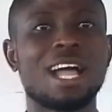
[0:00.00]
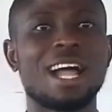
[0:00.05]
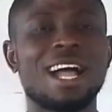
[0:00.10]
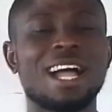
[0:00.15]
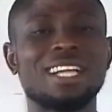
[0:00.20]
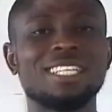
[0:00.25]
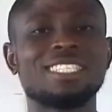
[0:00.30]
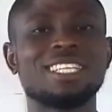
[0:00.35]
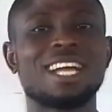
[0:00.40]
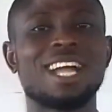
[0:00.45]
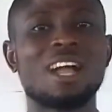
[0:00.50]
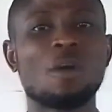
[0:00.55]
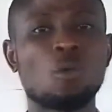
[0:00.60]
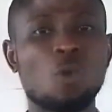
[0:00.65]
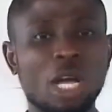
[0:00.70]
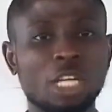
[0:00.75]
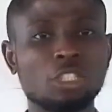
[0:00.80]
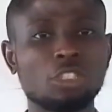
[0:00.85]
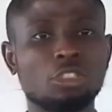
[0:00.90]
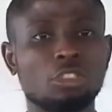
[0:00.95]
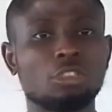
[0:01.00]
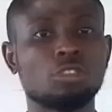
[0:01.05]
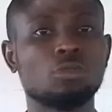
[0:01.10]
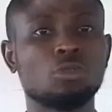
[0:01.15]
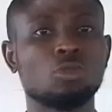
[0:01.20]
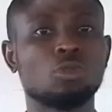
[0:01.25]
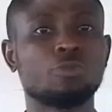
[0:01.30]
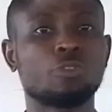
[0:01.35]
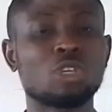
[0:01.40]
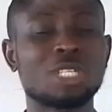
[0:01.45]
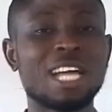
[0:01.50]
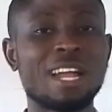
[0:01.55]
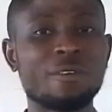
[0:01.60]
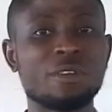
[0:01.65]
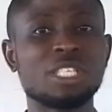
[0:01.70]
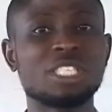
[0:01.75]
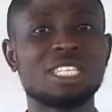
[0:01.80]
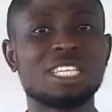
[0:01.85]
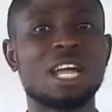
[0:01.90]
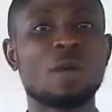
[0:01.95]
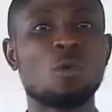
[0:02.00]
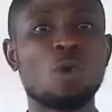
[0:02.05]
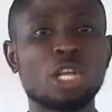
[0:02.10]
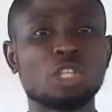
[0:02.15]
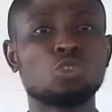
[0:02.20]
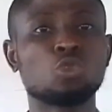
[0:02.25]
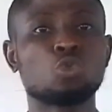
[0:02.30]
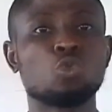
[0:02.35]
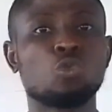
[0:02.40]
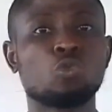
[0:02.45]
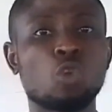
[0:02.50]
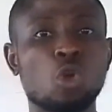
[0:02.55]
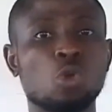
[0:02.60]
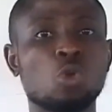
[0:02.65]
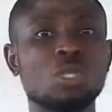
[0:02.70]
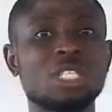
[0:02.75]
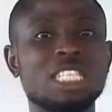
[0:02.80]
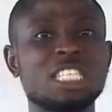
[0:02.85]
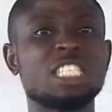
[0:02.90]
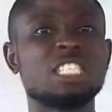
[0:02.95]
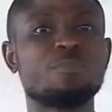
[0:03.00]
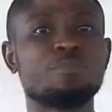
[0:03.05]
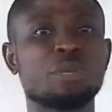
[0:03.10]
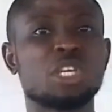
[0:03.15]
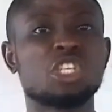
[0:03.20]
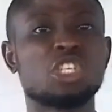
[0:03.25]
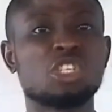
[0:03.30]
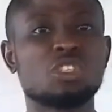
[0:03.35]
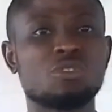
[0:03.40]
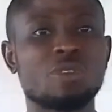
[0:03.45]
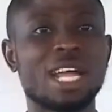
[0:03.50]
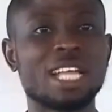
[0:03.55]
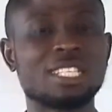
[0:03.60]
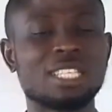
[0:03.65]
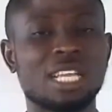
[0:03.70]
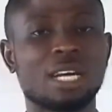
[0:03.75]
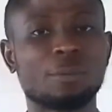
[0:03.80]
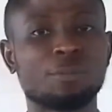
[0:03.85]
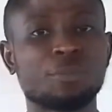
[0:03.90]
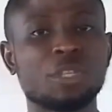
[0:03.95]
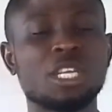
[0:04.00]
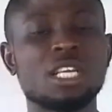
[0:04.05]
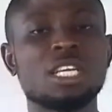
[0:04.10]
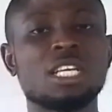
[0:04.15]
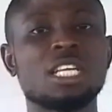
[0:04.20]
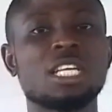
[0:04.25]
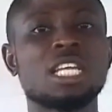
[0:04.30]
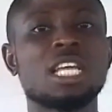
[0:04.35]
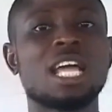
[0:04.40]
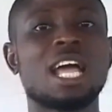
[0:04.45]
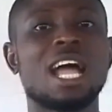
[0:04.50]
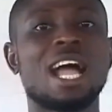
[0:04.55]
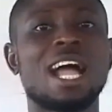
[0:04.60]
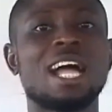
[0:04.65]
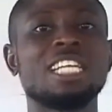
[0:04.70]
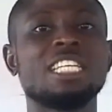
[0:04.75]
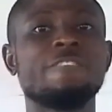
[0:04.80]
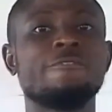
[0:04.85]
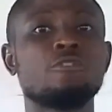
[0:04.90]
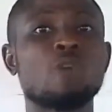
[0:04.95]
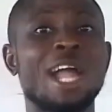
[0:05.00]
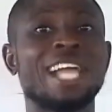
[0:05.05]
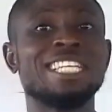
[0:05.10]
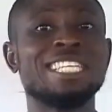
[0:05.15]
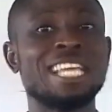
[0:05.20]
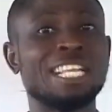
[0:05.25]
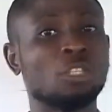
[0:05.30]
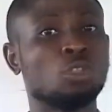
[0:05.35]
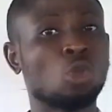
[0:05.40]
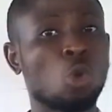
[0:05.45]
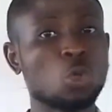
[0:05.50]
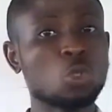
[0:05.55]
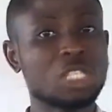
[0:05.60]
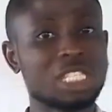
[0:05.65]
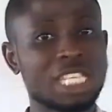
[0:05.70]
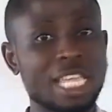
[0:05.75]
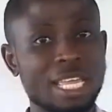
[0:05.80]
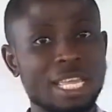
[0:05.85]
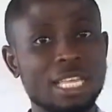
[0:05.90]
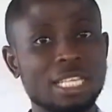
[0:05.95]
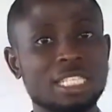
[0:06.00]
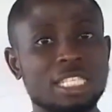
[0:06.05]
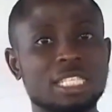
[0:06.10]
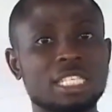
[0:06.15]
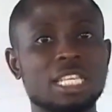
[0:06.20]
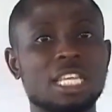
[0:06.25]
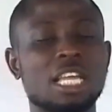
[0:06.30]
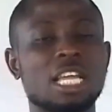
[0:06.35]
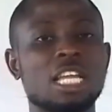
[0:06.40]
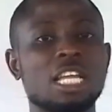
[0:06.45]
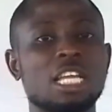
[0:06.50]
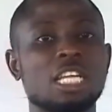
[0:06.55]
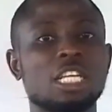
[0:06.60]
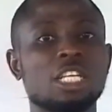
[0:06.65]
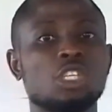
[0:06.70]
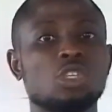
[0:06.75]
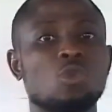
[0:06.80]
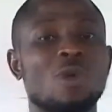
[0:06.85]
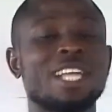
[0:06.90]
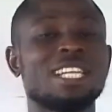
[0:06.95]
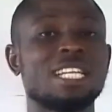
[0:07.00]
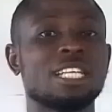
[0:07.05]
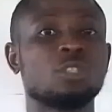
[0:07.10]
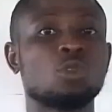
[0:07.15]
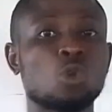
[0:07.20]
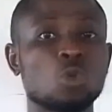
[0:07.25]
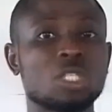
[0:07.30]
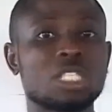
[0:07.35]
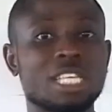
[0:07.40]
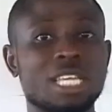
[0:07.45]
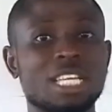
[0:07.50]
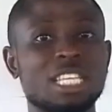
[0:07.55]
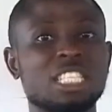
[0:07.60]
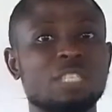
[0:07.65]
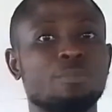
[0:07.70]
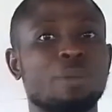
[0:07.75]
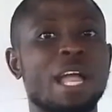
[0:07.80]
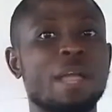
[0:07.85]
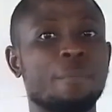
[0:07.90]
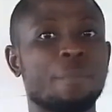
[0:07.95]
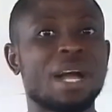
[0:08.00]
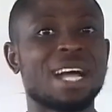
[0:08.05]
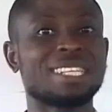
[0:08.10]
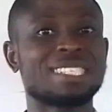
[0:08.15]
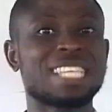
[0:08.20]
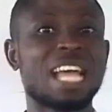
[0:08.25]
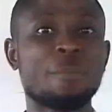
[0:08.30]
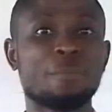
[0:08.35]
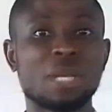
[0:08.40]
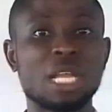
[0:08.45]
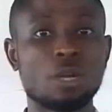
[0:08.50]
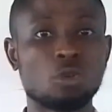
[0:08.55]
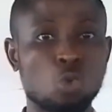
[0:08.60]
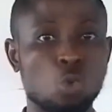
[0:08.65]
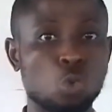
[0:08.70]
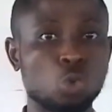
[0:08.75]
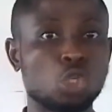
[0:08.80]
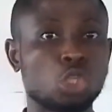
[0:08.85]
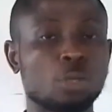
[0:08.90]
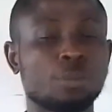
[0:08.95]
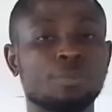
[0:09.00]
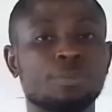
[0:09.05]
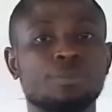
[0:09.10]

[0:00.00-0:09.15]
and I want you, for that reason, I want you to follow this page right now. And if you are in Edo State, bypass Sapele Road,